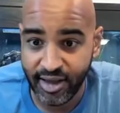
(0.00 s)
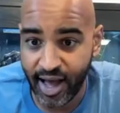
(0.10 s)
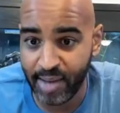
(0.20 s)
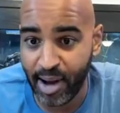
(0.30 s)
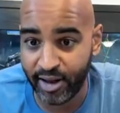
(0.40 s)

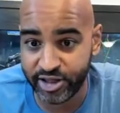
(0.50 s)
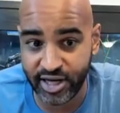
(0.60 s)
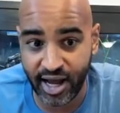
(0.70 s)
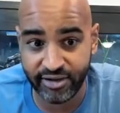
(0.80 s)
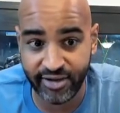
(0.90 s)
I
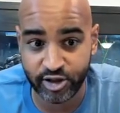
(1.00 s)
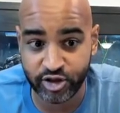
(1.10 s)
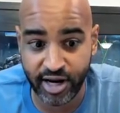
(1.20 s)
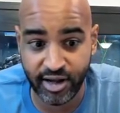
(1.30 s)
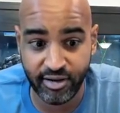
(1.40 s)
apologize. I'll
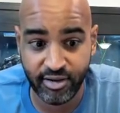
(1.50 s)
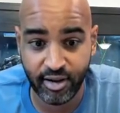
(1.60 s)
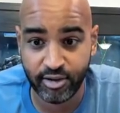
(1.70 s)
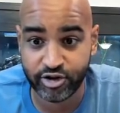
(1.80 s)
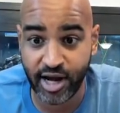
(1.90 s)
try
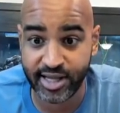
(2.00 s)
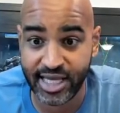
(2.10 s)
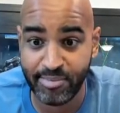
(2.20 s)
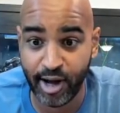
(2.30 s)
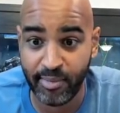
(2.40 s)
to
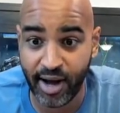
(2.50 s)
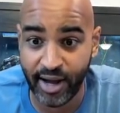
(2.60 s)
keep up.